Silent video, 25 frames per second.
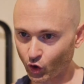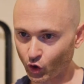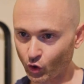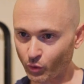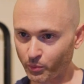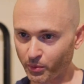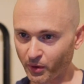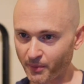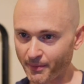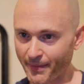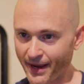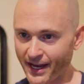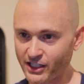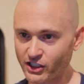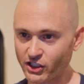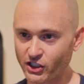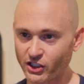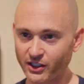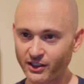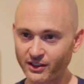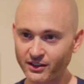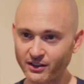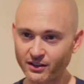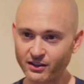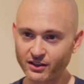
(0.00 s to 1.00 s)
Uber
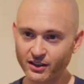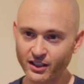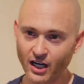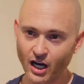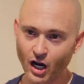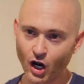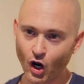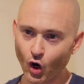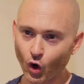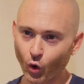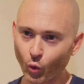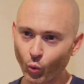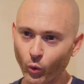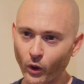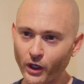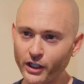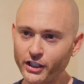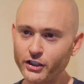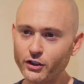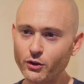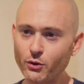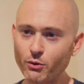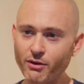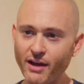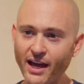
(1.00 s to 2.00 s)
mentions,
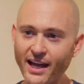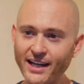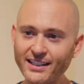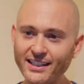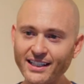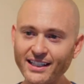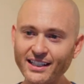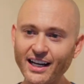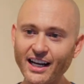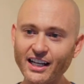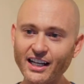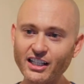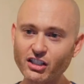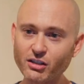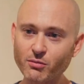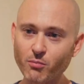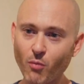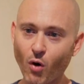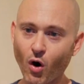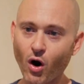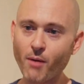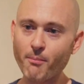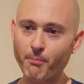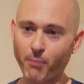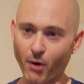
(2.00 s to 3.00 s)
wouldn't you then need a
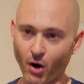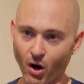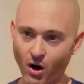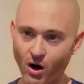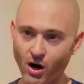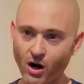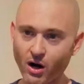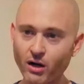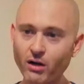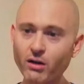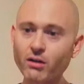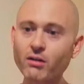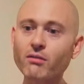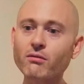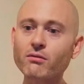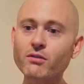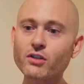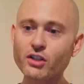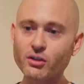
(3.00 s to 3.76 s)
smart bar,